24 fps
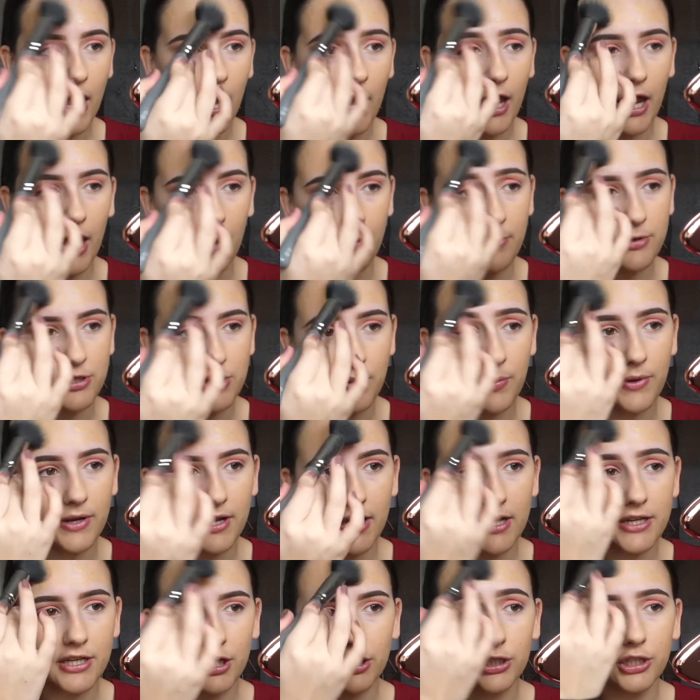doing
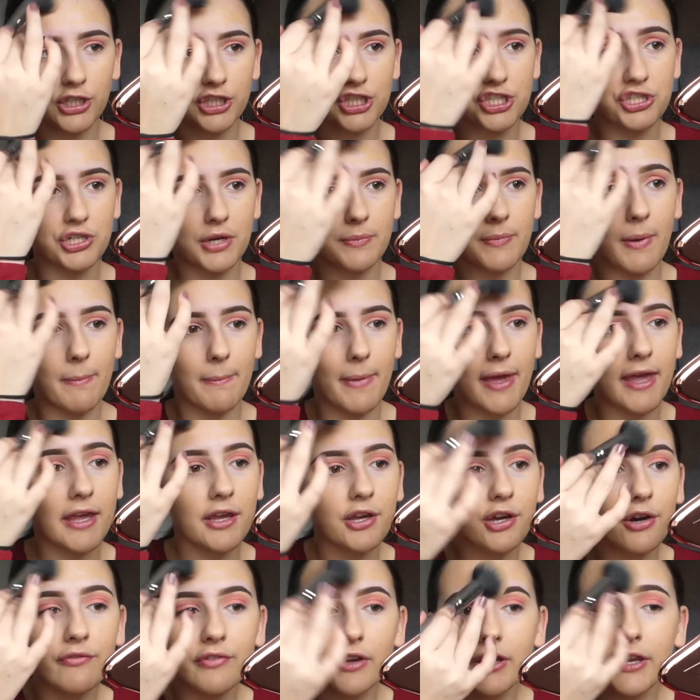a decluttering my
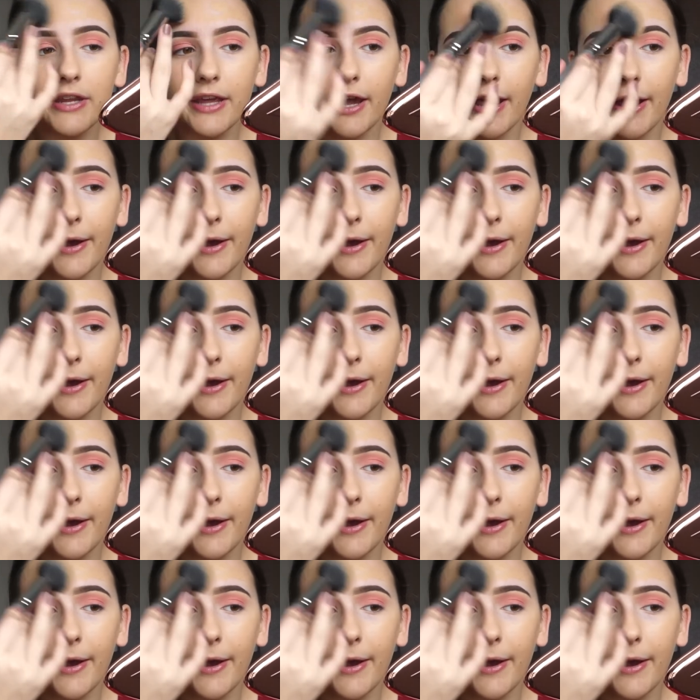makeup video.